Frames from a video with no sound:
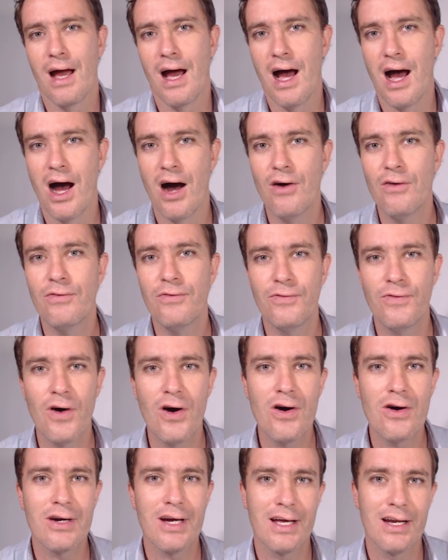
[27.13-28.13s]
how
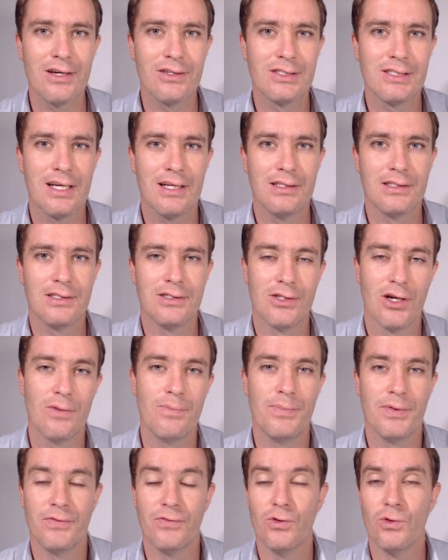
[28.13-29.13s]
far can our sales
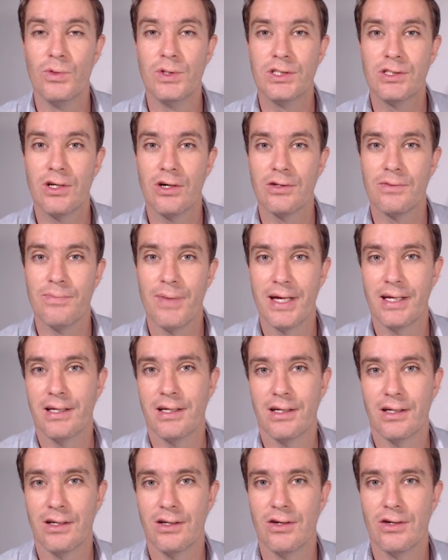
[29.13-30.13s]
drop before we start
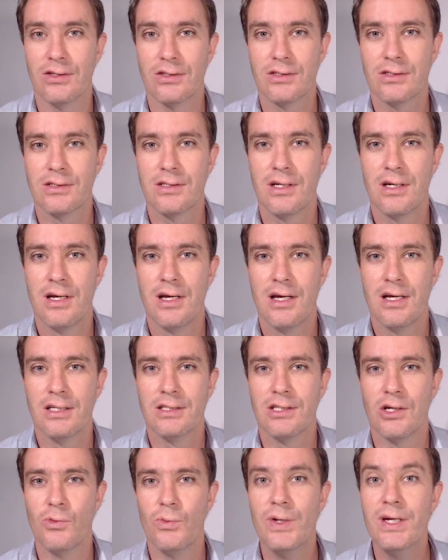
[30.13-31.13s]
making a loss?
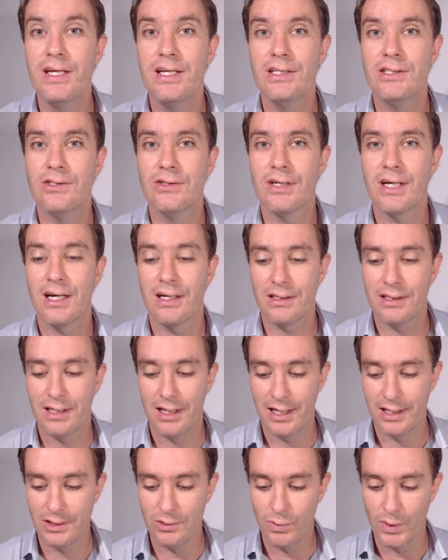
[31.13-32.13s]
So we need to
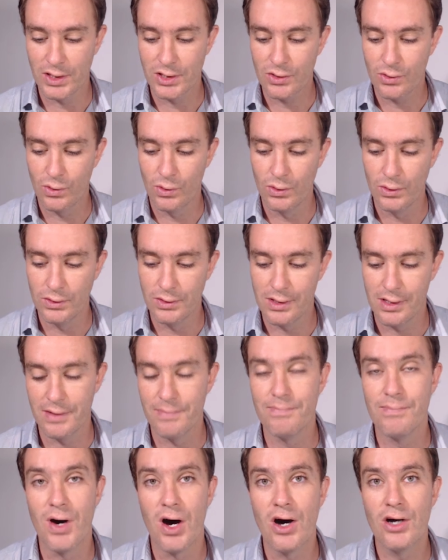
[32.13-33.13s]
calculate what's called the
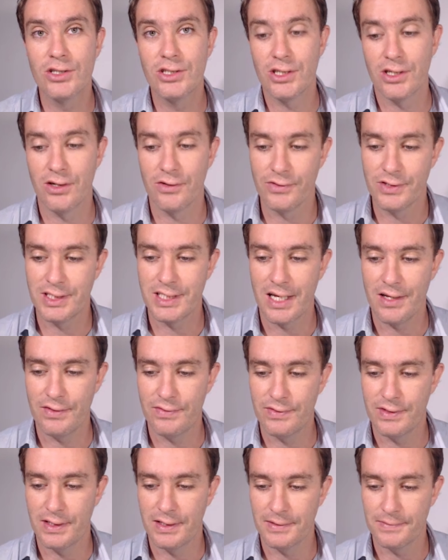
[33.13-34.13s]
margin of
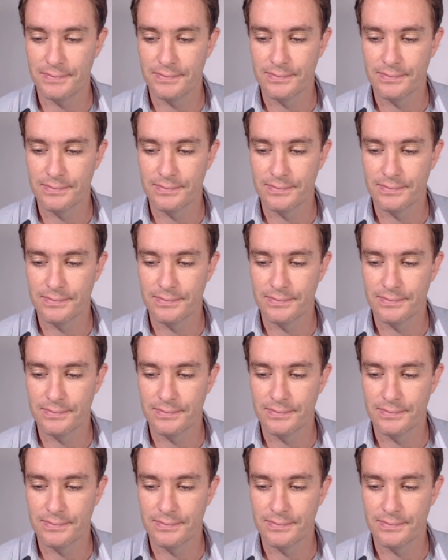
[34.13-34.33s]
safety.